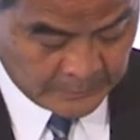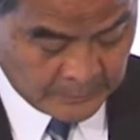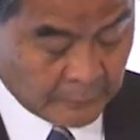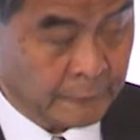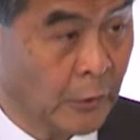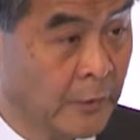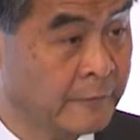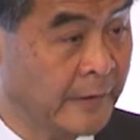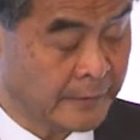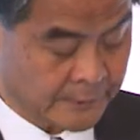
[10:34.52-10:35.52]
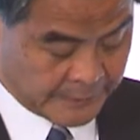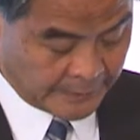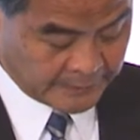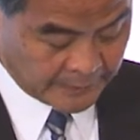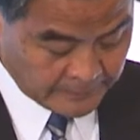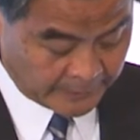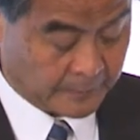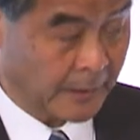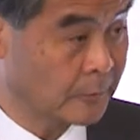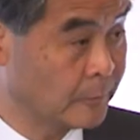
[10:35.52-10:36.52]
The following figures say something
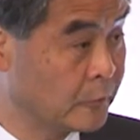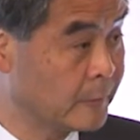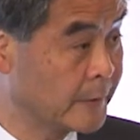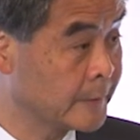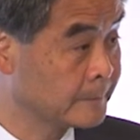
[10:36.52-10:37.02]
about the movement.